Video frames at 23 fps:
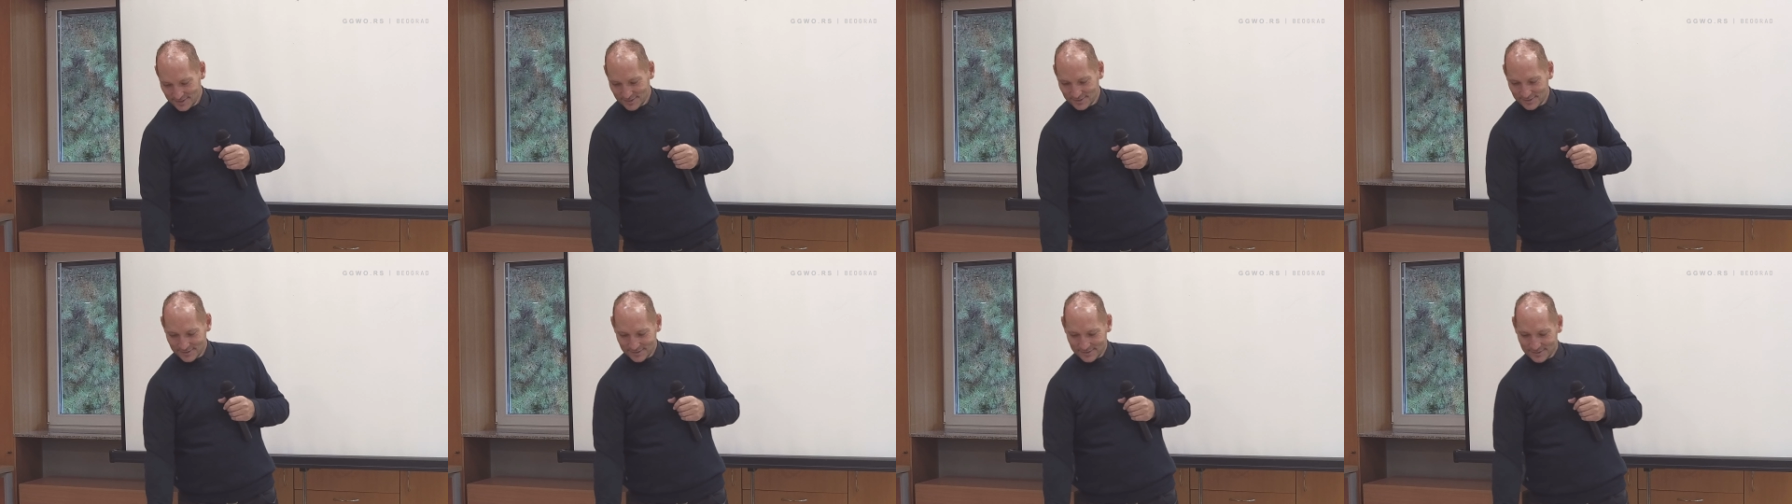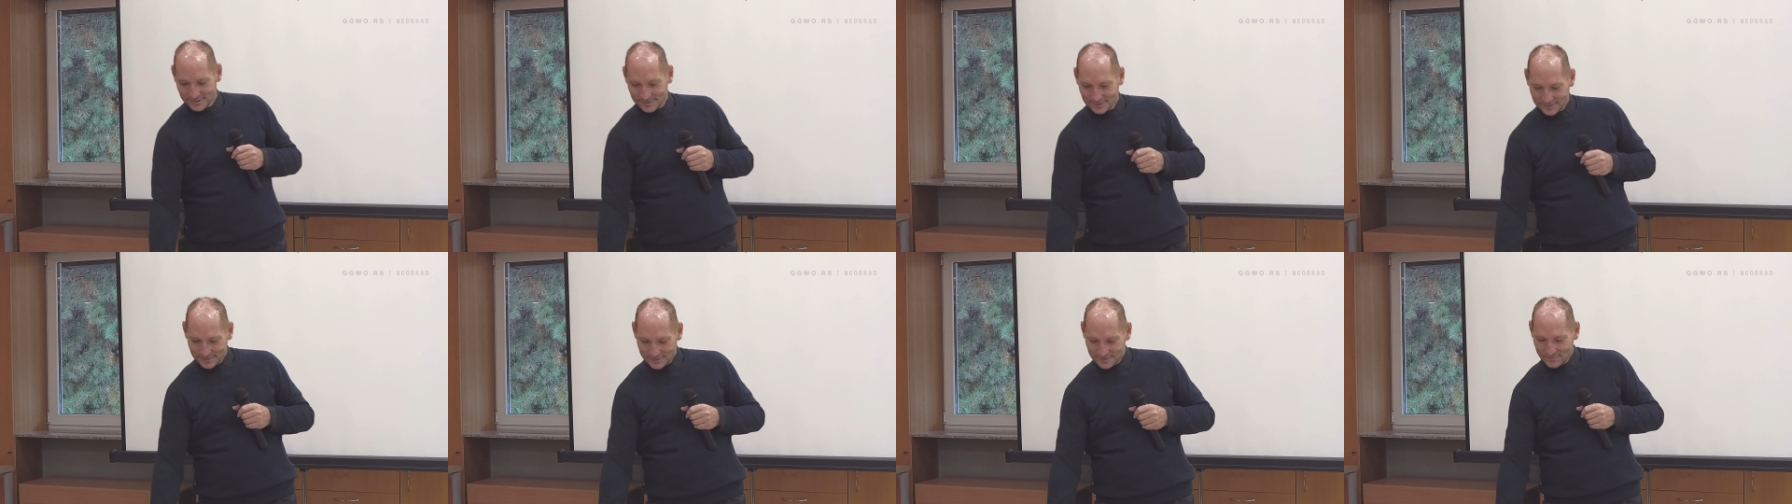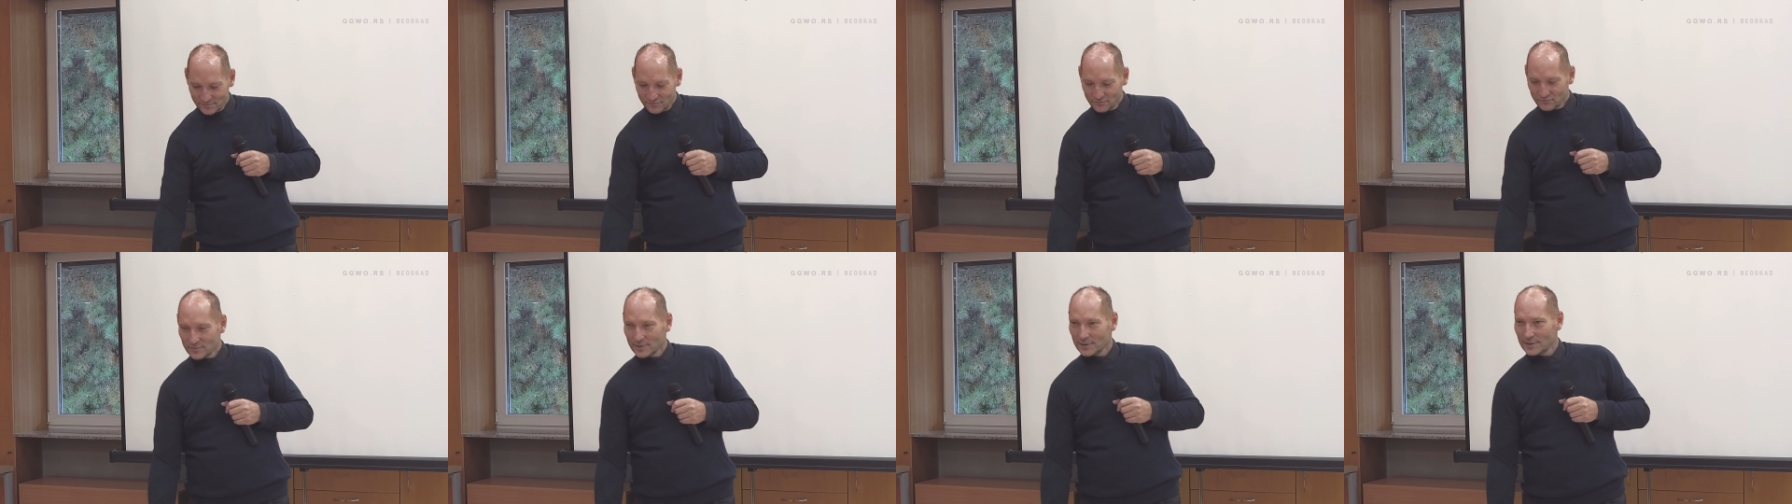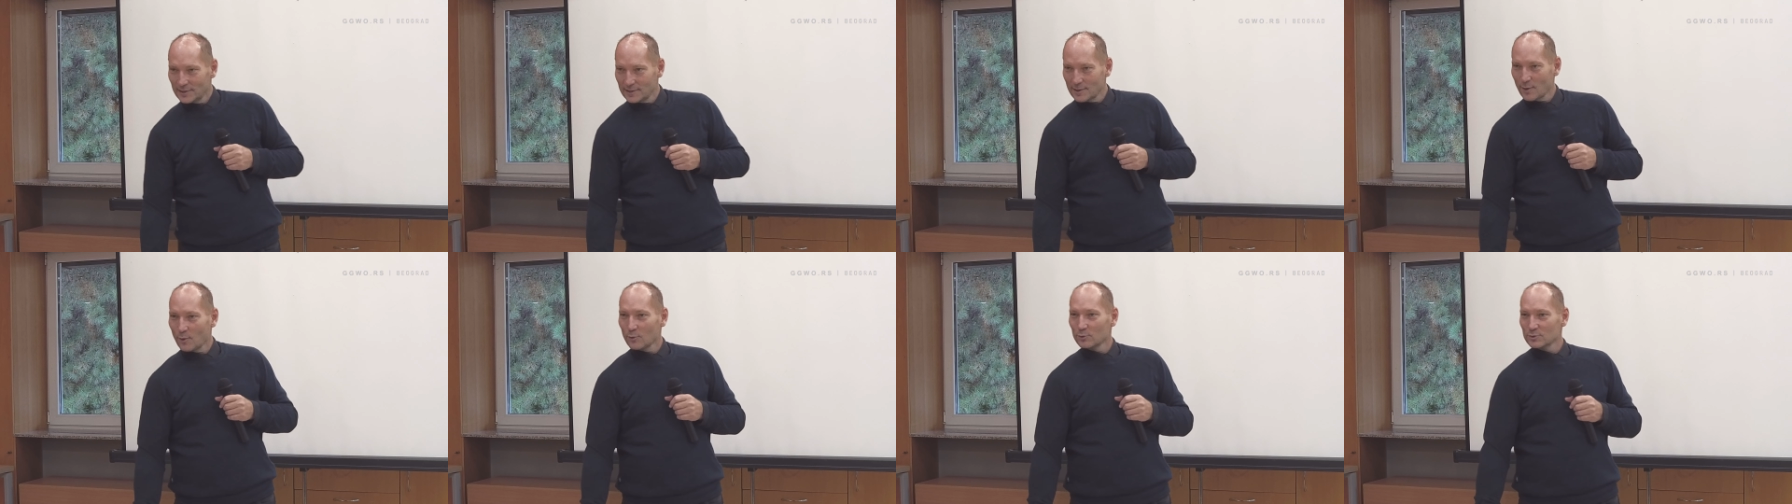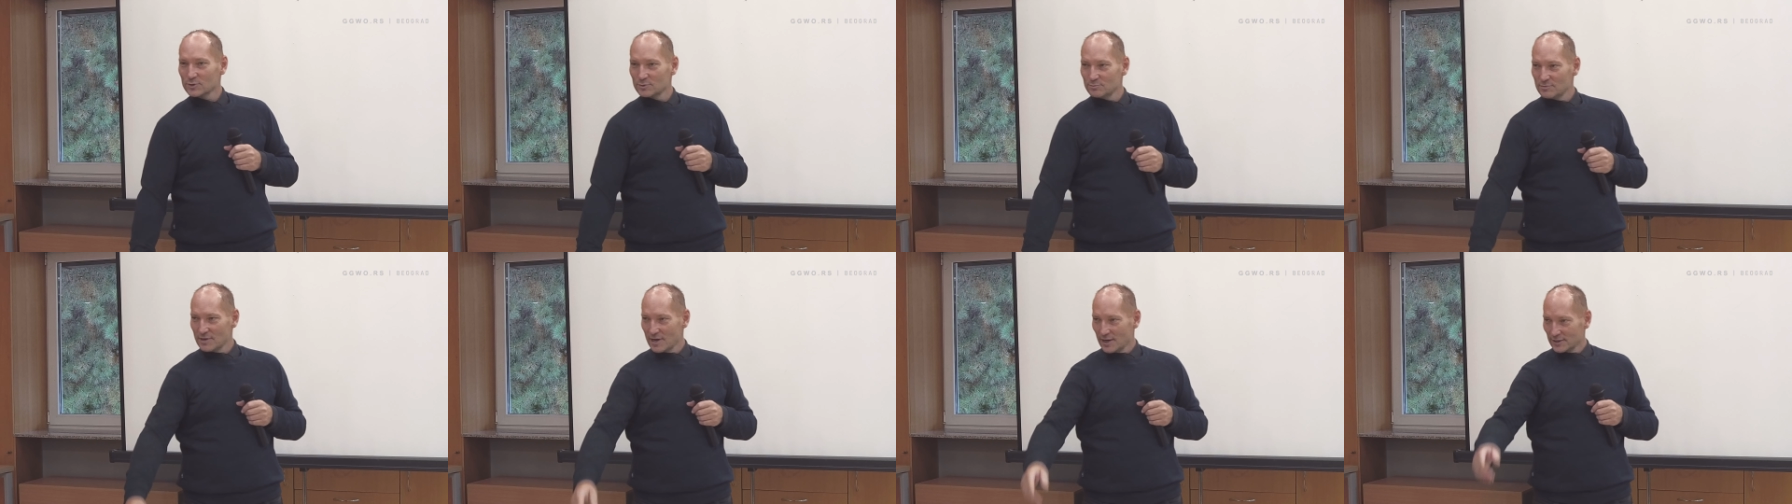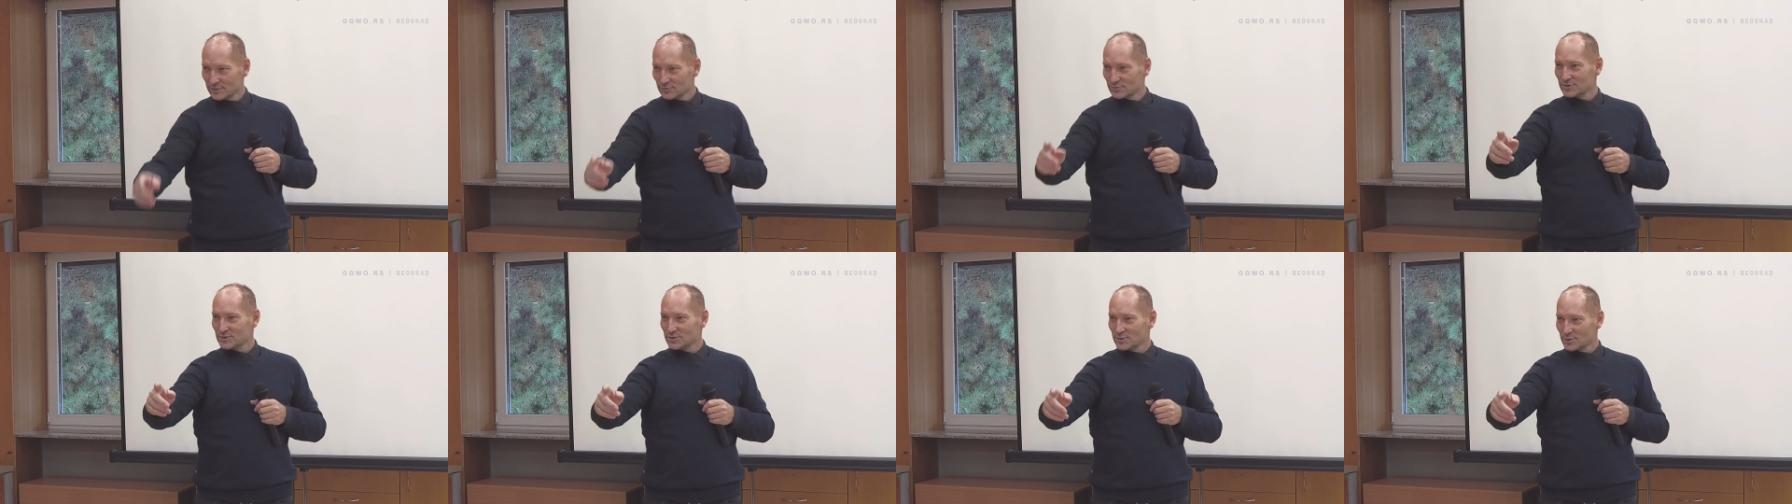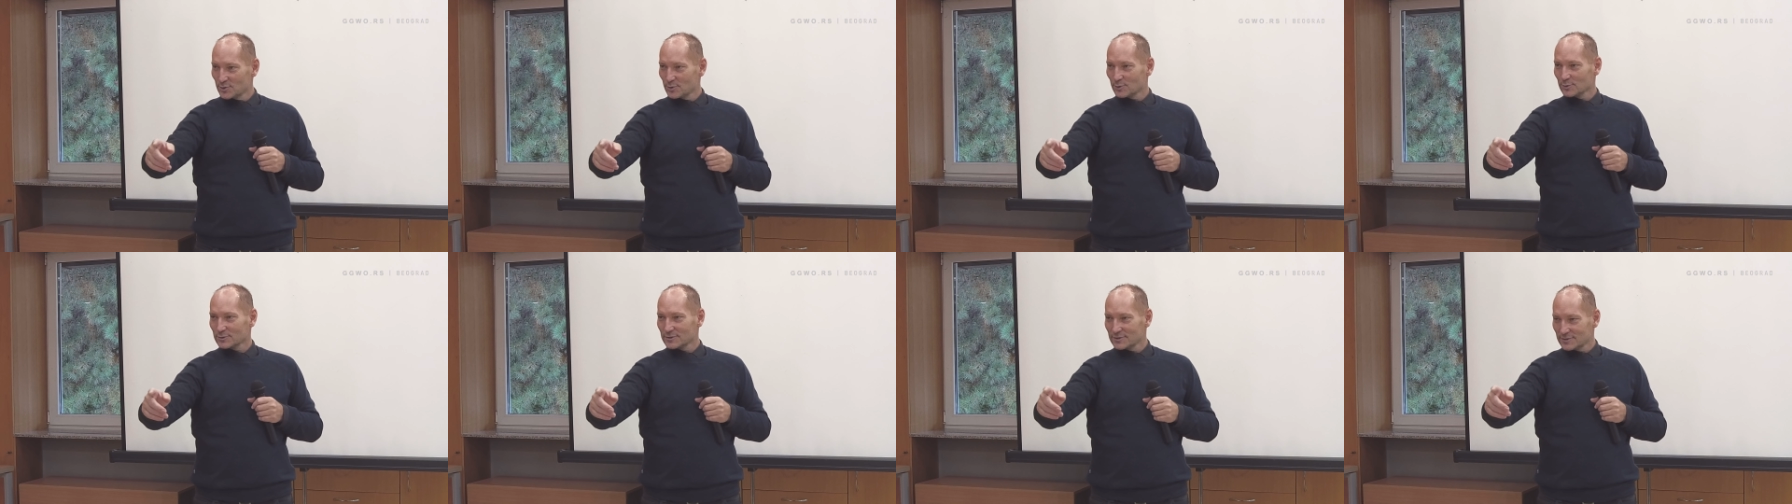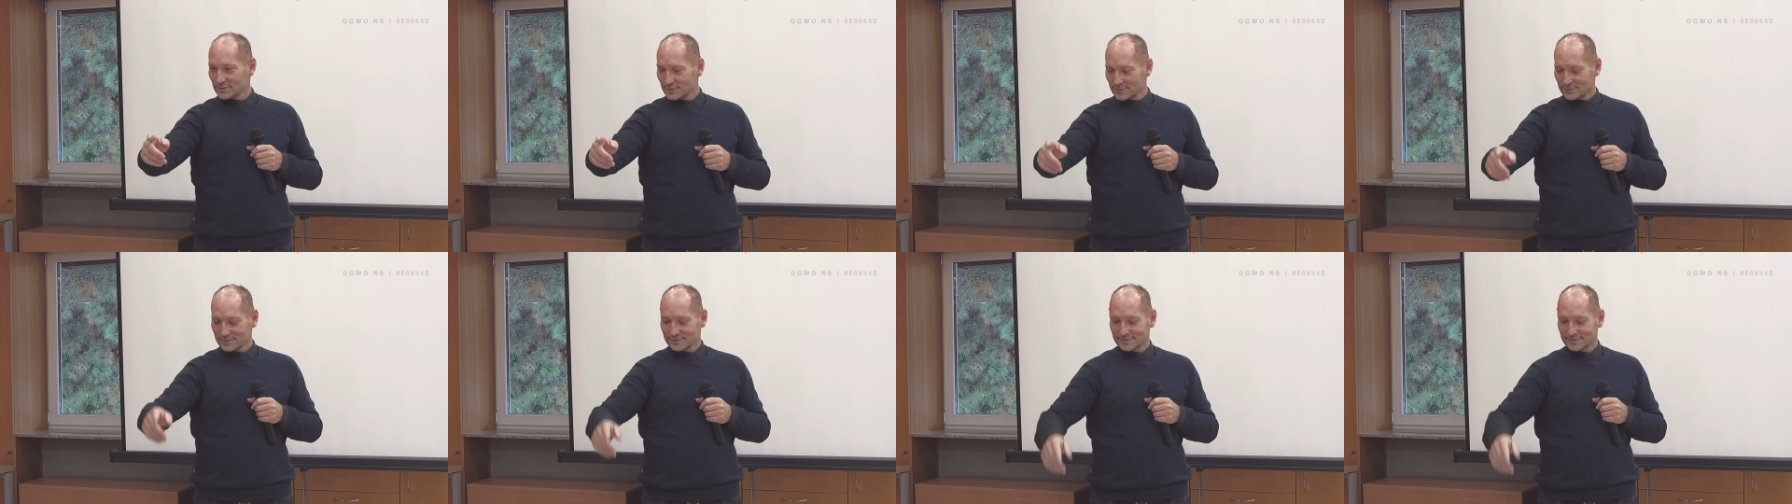you know? He owes me 100 euros.